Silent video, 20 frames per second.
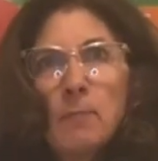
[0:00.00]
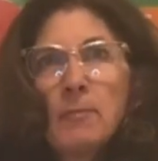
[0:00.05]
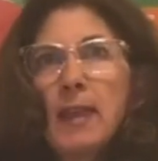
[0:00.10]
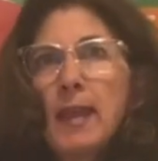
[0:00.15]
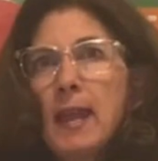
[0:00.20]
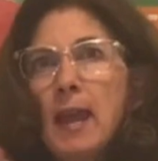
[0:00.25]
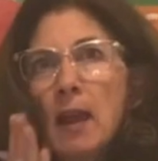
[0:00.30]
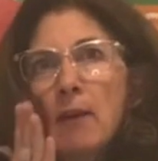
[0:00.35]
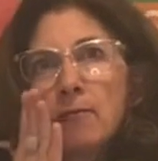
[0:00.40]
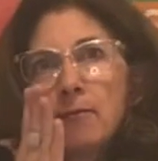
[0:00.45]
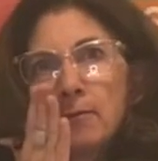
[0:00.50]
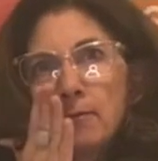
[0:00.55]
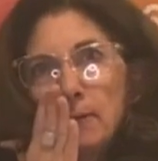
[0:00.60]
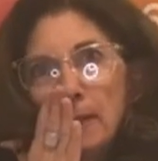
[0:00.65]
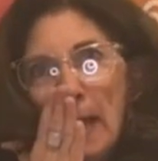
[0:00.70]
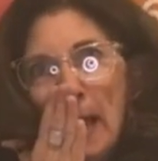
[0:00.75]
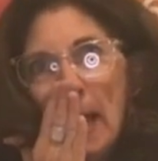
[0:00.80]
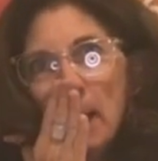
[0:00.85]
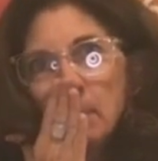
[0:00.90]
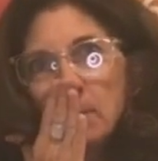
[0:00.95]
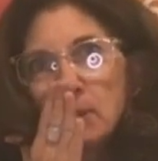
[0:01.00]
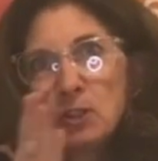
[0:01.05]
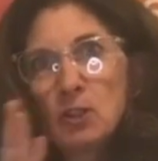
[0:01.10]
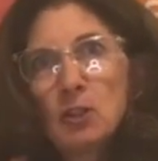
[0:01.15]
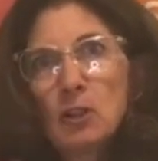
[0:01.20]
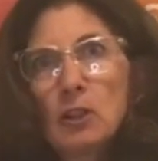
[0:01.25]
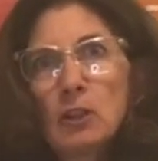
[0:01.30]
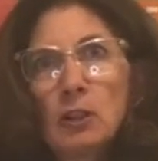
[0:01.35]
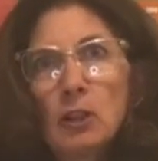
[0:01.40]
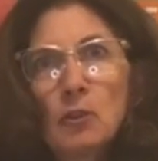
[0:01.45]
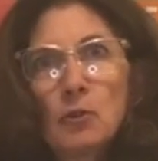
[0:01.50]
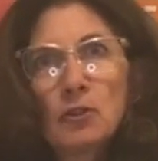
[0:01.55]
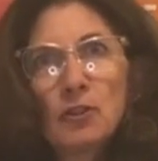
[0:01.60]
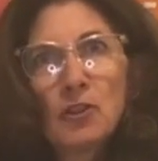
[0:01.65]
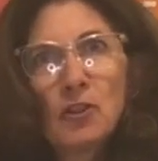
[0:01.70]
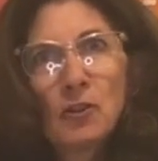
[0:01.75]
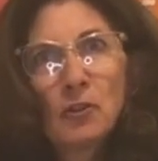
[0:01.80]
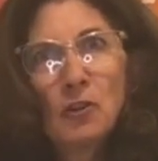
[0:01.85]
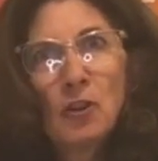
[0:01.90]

They have flaps to close their